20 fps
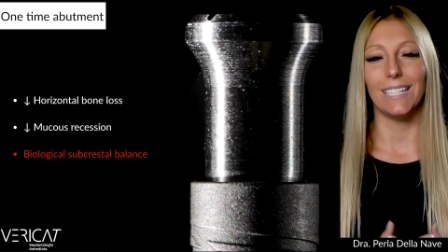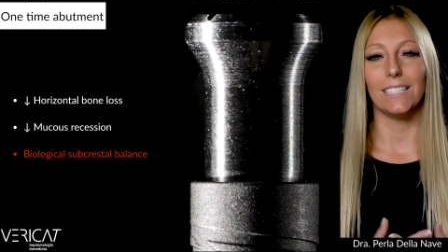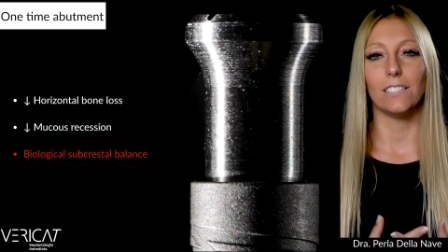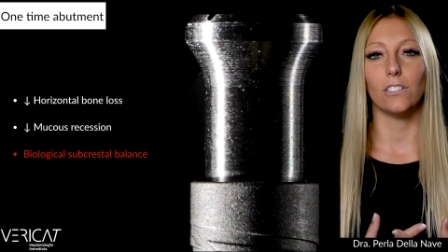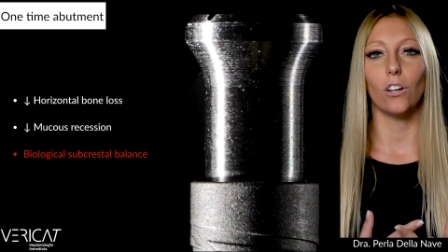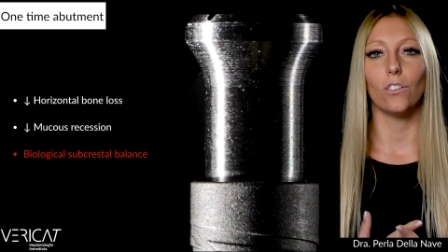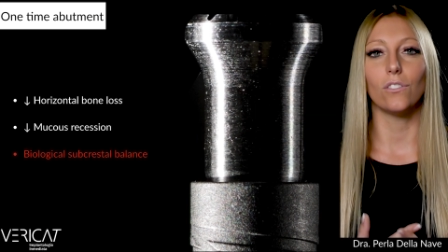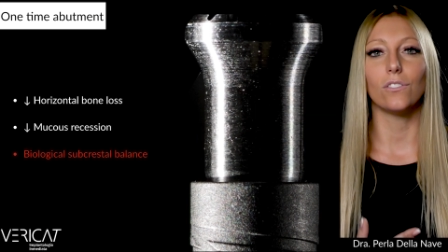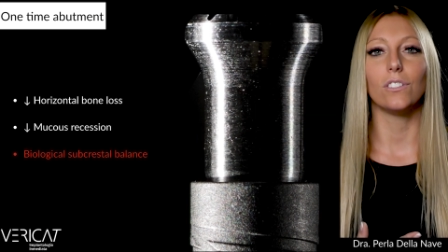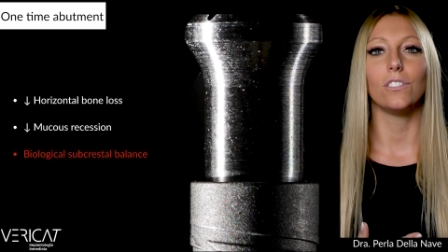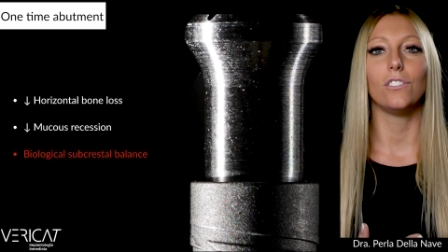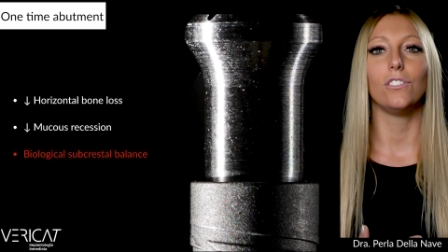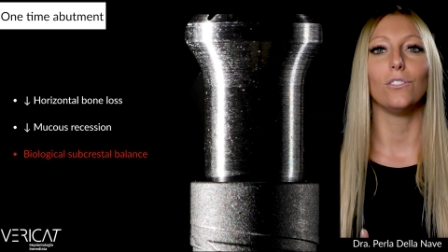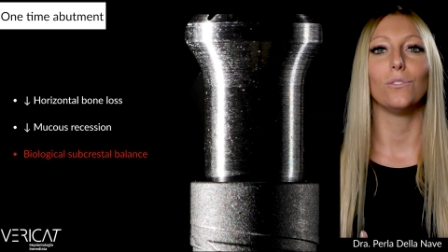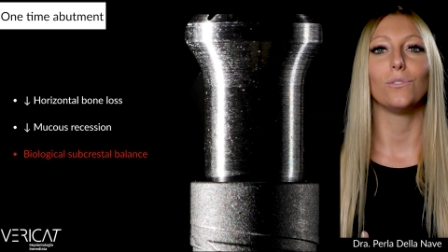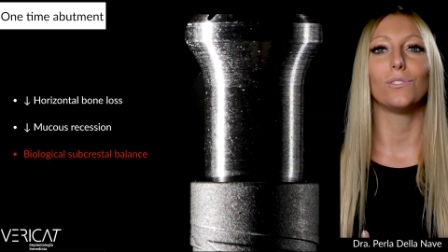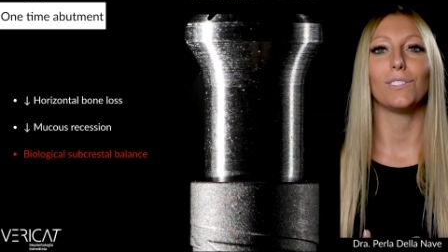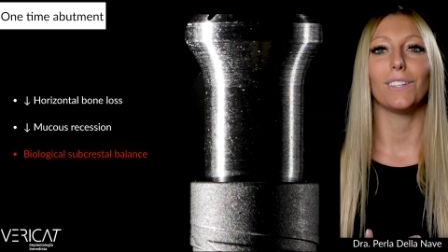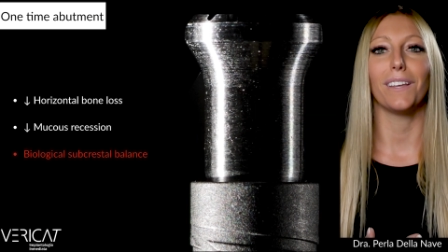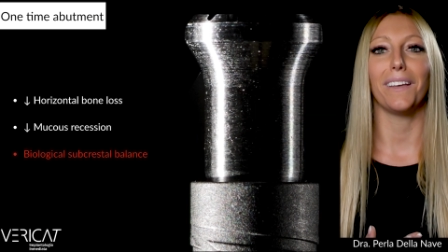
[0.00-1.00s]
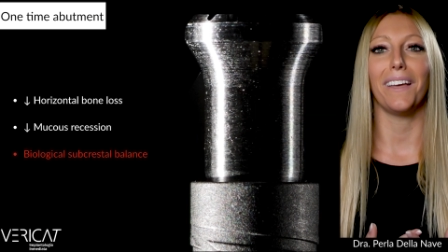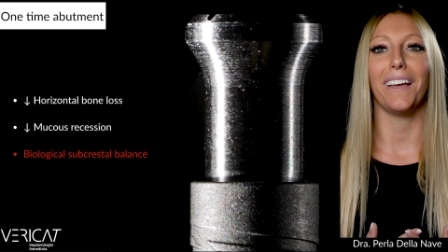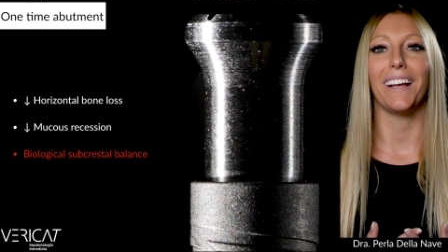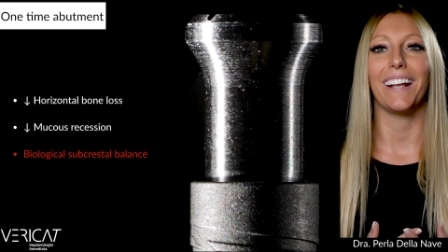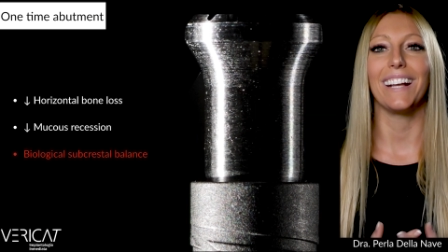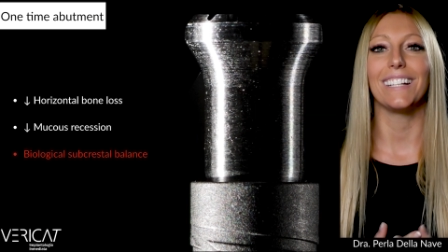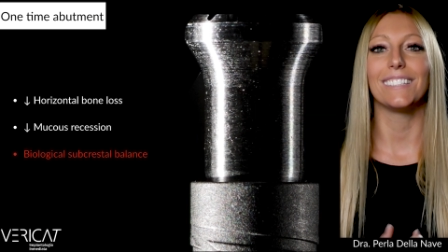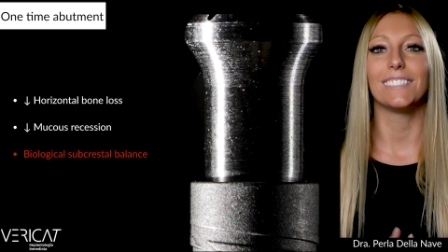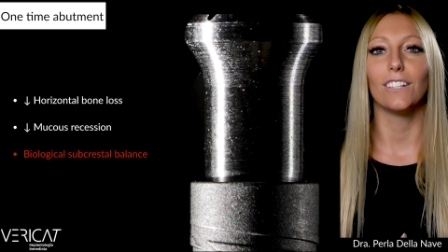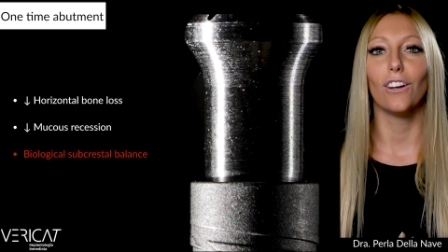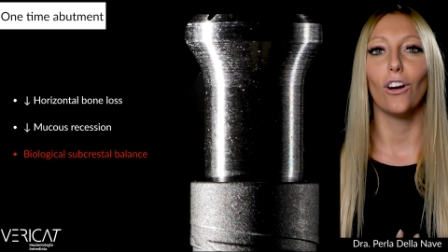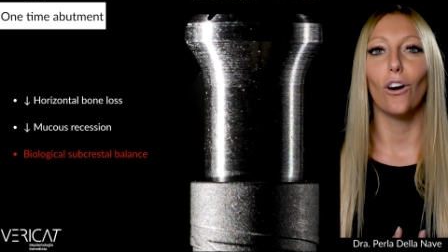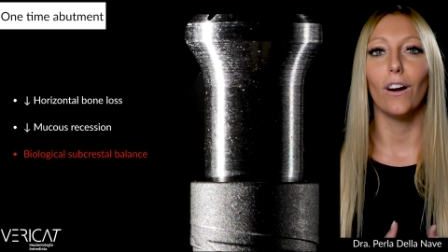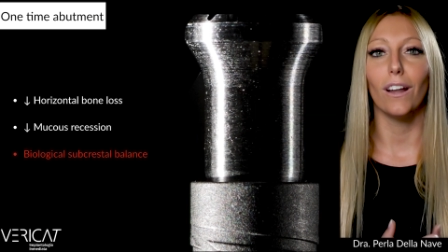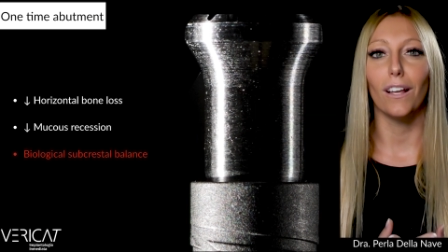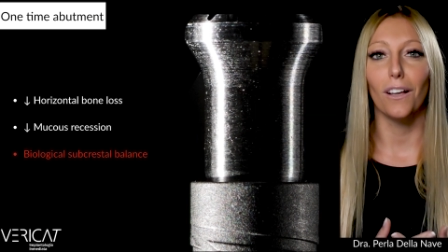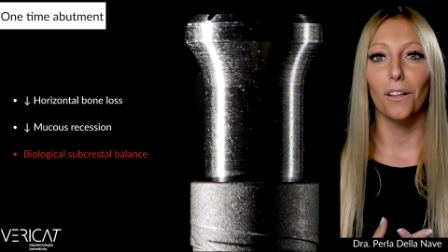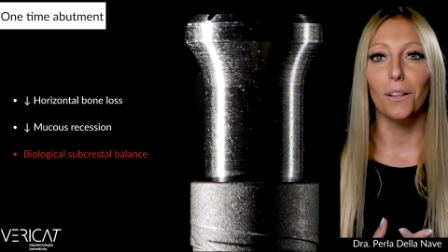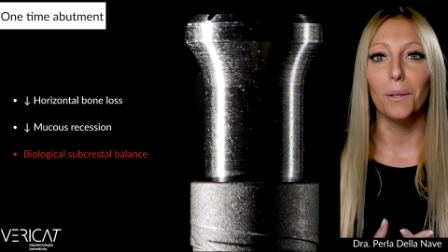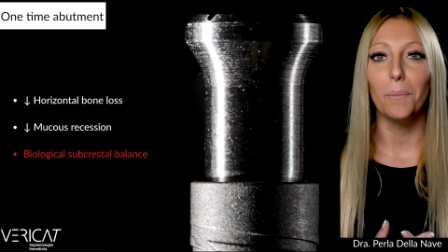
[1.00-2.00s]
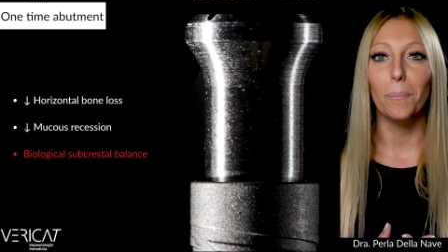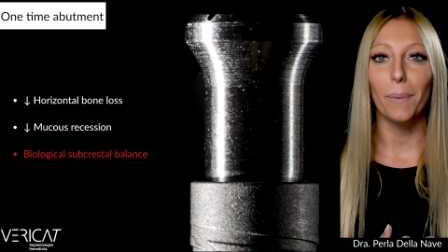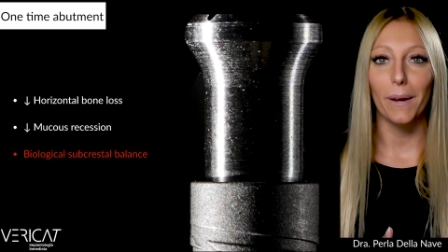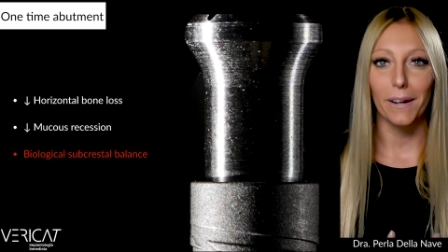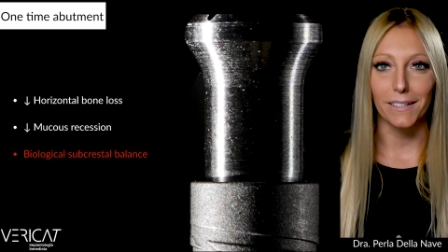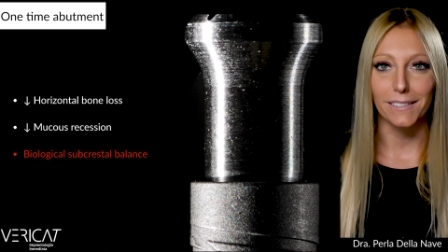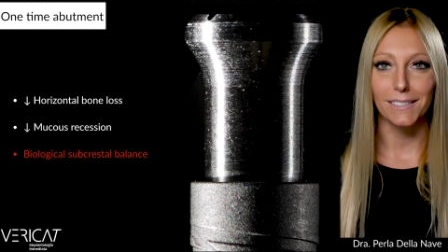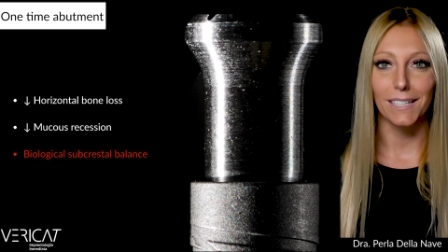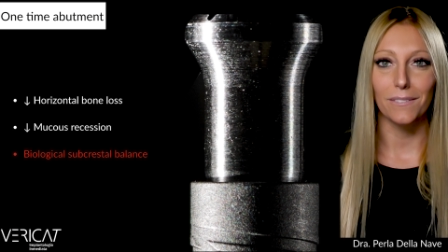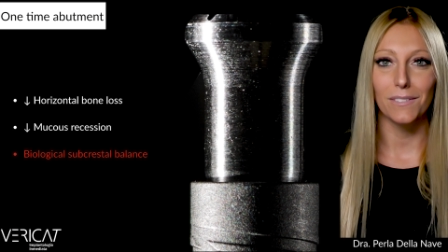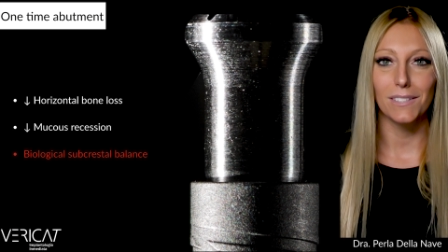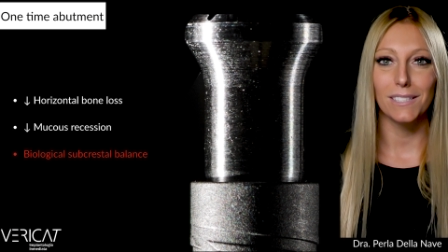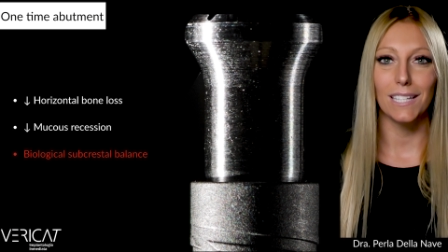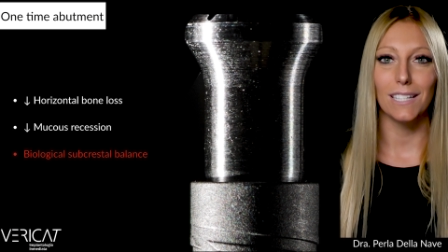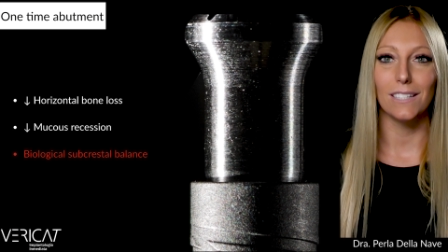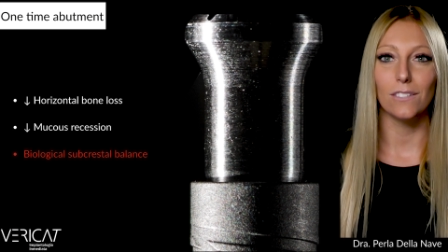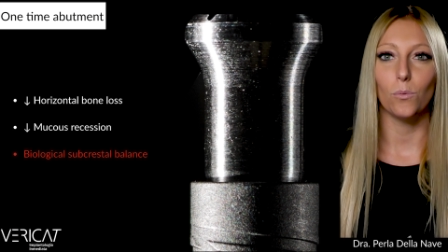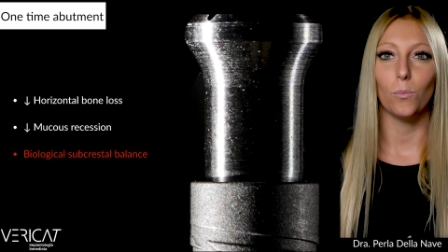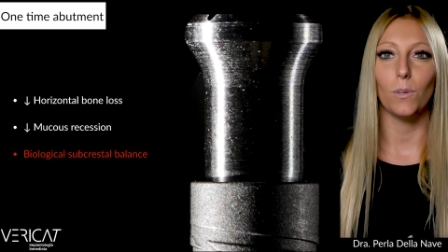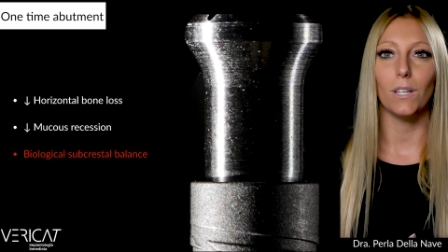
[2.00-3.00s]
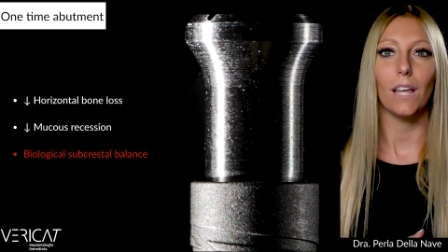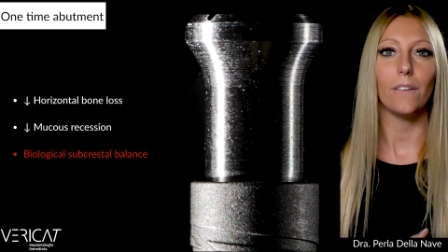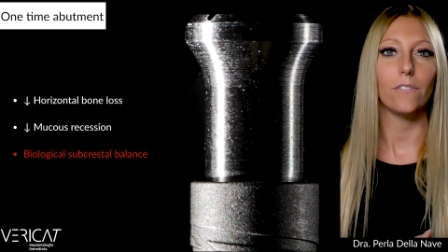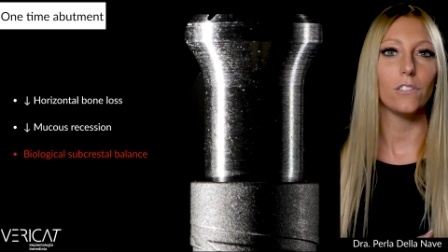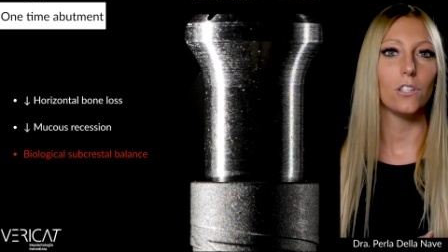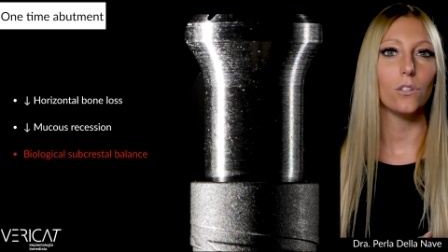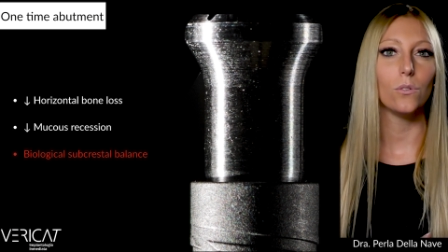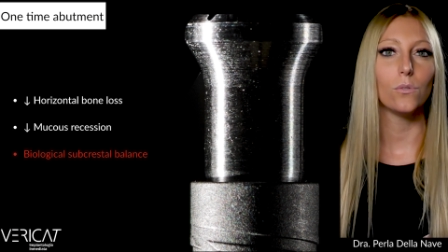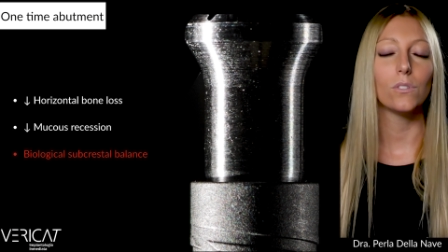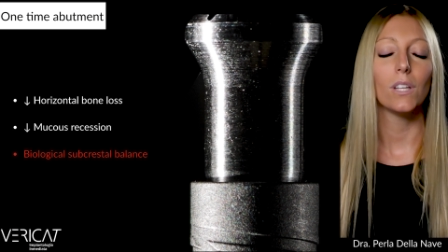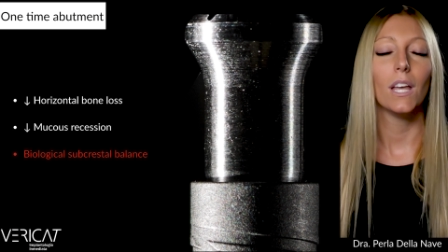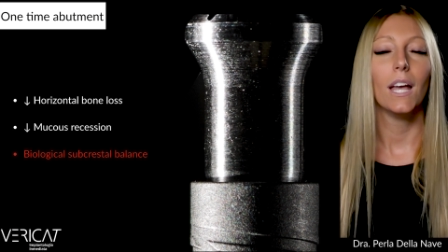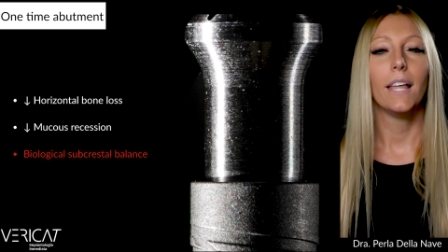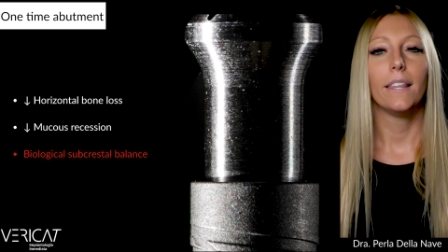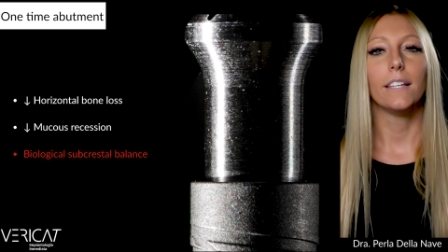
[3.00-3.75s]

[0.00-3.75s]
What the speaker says: it constitutes a categorical imperative since we never use